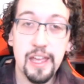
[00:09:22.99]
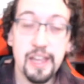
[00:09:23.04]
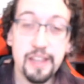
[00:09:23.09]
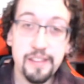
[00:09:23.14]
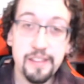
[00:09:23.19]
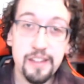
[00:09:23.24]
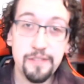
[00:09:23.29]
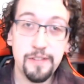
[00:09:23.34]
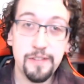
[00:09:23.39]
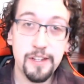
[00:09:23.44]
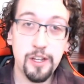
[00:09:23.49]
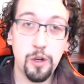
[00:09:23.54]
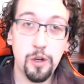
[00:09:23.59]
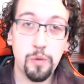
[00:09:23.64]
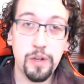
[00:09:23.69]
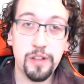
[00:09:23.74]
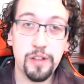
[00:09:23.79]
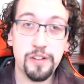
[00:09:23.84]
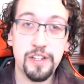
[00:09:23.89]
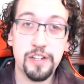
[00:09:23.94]
In this video,
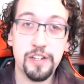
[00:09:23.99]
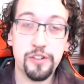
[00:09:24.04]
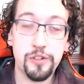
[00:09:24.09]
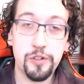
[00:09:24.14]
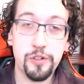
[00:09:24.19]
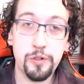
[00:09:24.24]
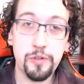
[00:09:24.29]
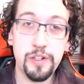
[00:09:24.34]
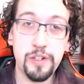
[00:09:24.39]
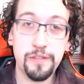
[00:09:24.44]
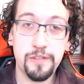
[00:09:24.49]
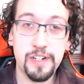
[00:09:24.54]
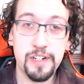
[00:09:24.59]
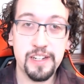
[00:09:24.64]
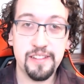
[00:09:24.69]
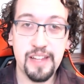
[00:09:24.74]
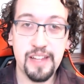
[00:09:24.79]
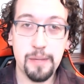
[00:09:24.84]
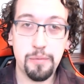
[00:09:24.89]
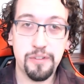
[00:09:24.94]
we looked at 2 different
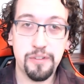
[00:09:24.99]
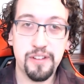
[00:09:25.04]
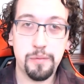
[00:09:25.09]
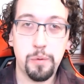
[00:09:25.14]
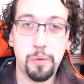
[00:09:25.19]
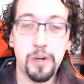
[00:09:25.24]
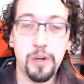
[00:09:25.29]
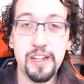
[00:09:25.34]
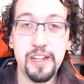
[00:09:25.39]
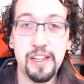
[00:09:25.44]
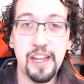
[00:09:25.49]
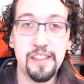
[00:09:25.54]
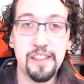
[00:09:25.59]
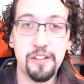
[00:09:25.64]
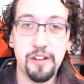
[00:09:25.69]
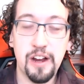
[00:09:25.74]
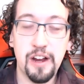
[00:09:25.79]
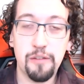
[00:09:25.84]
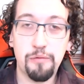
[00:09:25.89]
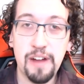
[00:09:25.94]
examples of putting
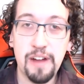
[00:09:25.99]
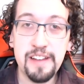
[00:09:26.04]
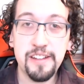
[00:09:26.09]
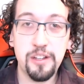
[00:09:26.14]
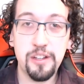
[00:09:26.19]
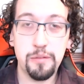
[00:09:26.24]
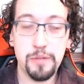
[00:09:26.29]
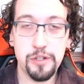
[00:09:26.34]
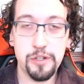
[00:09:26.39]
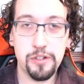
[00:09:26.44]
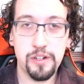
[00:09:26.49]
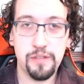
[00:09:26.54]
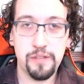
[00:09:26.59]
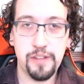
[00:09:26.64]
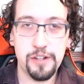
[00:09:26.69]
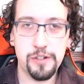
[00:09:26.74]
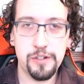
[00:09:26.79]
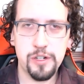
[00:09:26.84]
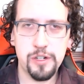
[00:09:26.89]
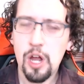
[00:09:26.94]
together a rescue mission
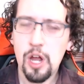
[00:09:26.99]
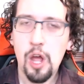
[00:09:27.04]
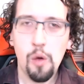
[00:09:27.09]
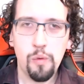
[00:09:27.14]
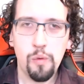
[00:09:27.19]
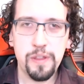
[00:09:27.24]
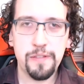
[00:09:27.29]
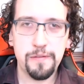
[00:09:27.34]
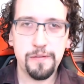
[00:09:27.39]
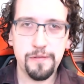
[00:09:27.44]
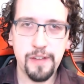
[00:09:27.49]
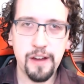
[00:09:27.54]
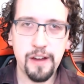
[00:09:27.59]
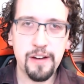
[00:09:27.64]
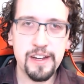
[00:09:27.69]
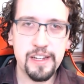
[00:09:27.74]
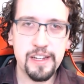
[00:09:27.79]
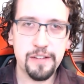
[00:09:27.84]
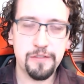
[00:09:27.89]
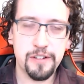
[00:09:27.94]
adventure with
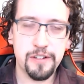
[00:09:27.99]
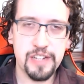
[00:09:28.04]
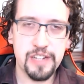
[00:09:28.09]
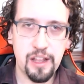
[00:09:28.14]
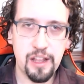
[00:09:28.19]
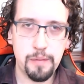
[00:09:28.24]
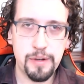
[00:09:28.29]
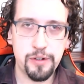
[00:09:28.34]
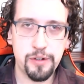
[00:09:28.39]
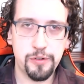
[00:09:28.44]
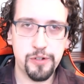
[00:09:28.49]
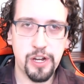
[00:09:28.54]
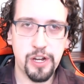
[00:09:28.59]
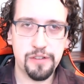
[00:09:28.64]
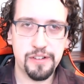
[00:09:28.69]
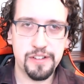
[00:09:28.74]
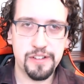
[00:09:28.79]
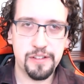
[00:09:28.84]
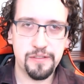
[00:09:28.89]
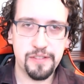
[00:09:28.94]
very different elemental
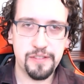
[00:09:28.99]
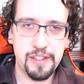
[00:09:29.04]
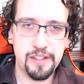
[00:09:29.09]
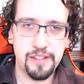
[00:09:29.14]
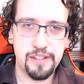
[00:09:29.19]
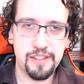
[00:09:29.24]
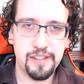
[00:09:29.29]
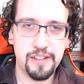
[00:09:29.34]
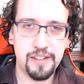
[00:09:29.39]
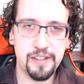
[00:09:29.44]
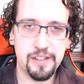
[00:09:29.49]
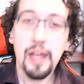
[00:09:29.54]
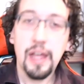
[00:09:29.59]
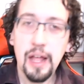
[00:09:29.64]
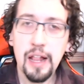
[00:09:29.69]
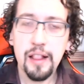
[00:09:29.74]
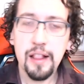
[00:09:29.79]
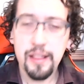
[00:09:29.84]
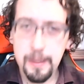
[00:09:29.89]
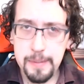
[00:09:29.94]
genres and feels.
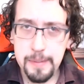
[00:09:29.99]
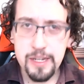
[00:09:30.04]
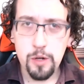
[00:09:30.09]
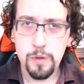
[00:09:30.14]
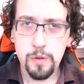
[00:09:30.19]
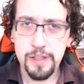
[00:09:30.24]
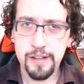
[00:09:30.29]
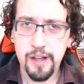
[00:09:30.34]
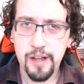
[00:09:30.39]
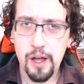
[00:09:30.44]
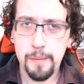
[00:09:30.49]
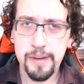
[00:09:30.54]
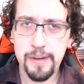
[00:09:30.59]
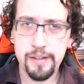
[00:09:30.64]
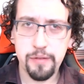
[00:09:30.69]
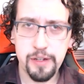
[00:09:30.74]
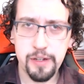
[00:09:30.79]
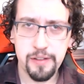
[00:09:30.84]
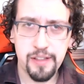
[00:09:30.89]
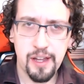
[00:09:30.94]
Let me know in the
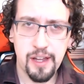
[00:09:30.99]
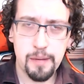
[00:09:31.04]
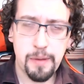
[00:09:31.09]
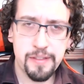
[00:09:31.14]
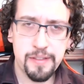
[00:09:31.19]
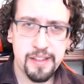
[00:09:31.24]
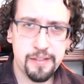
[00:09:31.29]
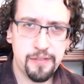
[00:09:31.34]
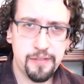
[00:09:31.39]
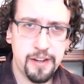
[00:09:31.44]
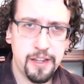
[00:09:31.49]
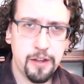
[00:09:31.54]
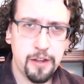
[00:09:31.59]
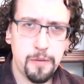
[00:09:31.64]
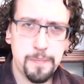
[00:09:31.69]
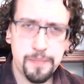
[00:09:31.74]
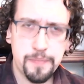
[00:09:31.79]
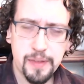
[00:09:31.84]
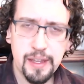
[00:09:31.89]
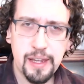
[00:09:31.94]
comments what you thought about this
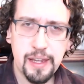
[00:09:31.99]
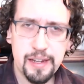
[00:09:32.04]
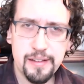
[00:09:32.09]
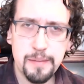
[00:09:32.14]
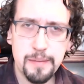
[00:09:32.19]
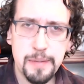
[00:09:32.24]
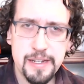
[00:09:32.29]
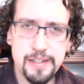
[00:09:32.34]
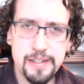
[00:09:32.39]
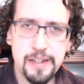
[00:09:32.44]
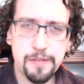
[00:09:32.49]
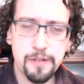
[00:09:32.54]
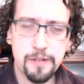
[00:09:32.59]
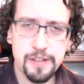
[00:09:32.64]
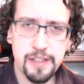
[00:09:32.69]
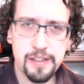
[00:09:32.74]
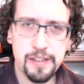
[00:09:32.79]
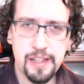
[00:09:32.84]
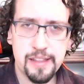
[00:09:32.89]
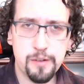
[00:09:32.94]
video. It's a bit
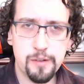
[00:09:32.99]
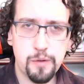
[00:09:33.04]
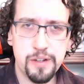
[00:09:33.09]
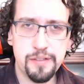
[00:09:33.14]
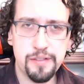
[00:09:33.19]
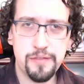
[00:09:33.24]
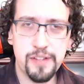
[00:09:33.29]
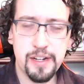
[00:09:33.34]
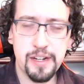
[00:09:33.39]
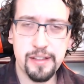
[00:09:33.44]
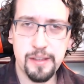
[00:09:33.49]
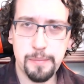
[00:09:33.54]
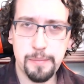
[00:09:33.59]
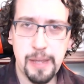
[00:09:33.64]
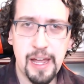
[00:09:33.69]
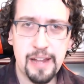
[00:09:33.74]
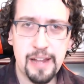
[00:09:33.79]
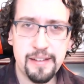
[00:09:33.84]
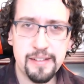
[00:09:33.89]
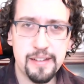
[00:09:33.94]
different than the other ones we've done in the
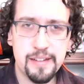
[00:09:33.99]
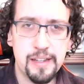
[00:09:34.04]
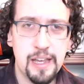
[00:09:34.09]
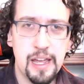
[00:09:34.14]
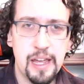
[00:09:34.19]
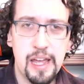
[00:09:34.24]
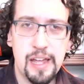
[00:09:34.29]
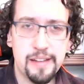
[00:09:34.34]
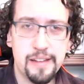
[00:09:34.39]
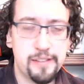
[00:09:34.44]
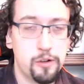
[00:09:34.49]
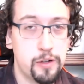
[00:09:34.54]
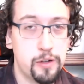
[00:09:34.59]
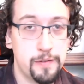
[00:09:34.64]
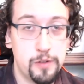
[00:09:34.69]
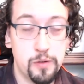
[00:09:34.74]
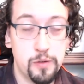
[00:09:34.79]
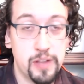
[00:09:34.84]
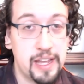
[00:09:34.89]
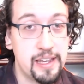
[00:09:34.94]
past, so
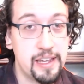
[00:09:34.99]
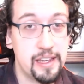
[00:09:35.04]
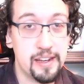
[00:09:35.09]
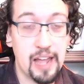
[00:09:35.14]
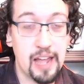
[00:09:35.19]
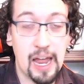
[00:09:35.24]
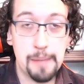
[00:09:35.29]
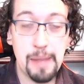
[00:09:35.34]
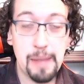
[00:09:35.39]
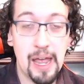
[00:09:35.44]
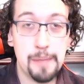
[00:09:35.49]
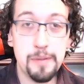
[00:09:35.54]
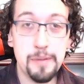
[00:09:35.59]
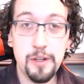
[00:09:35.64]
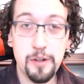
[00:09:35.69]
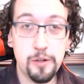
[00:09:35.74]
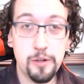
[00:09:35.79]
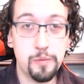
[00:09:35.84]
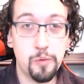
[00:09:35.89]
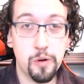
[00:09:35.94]
if you like it, I'm happy
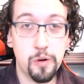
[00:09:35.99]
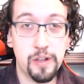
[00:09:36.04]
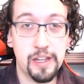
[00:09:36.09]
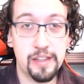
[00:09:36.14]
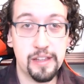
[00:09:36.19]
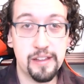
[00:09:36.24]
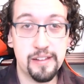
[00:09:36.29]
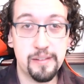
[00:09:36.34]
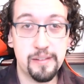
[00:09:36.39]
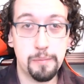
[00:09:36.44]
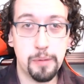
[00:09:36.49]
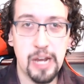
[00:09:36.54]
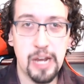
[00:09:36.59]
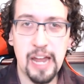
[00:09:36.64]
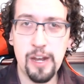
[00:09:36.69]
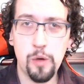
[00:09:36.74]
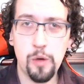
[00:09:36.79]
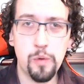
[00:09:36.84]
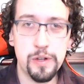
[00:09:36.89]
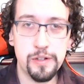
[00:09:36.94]
to do more like this, but I
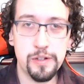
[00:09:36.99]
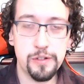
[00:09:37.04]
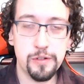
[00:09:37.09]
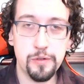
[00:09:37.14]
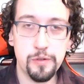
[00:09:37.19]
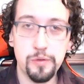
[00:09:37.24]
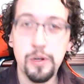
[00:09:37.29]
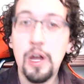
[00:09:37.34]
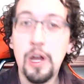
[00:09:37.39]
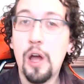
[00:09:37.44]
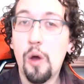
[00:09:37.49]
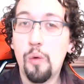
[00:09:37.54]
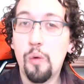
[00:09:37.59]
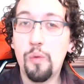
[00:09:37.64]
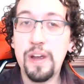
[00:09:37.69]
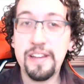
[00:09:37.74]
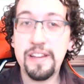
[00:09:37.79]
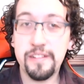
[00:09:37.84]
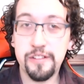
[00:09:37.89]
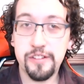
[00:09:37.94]
don't want to
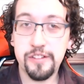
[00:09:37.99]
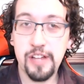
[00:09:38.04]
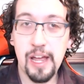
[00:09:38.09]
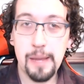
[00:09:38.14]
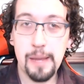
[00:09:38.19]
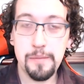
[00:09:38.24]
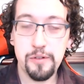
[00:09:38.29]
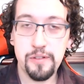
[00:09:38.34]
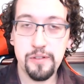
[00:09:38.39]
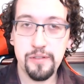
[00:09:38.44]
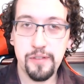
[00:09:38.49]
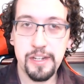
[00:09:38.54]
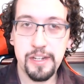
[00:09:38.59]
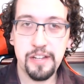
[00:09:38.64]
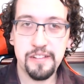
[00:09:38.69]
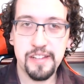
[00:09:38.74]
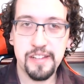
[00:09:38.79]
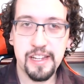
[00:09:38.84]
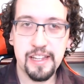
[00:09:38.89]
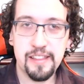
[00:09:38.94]
waste your time doing
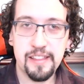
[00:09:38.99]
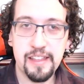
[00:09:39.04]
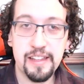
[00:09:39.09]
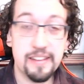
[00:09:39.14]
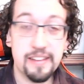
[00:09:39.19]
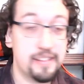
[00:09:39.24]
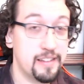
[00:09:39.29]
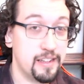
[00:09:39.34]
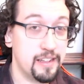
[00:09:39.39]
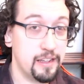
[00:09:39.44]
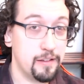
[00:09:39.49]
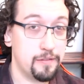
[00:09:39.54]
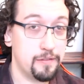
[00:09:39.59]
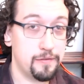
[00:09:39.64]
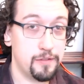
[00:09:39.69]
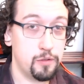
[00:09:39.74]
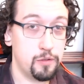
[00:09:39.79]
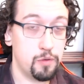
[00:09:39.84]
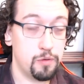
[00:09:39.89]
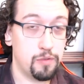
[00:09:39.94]
videos like this
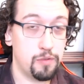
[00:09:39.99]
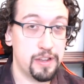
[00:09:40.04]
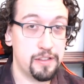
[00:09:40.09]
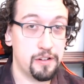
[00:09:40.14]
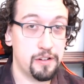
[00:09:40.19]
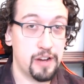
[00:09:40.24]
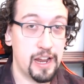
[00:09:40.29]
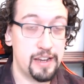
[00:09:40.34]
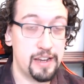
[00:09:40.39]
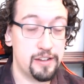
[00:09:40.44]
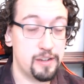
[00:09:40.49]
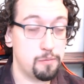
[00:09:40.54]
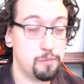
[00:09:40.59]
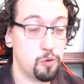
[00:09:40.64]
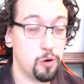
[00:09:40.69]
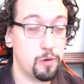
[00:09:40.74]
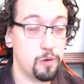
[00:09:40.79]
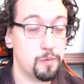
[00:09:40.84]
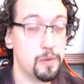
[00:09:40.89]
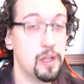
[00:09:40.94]
if you would rather I did
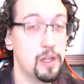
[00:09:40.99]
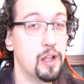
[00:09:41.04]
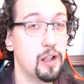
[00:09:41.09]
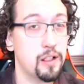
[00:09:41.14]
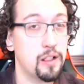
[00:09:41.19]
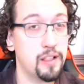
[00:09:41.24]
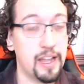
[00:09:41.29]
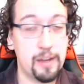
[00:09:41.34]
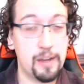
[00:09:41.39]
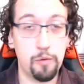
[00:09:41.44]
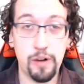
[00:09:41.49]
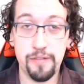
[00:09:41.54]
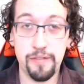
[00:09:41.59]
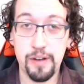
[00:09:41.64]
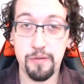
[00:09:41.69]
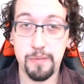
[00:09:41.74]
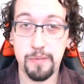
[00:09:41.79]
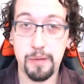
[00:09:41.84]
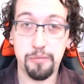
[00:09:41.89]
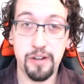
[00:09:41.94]
more like what I've
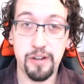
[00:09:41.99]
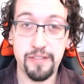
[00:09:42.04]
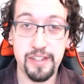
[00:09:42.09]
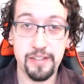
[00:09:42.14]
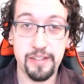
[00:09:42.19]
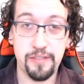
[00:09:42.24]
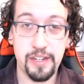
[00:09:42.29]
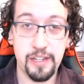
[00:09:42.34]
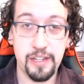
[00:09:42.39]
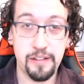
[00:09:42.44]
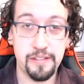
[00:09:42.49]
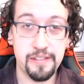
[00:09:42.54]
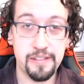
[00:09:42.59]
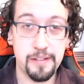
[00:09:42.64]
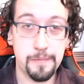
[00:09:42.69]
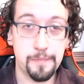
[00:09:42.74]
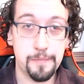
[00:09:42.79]
done with my previous videos.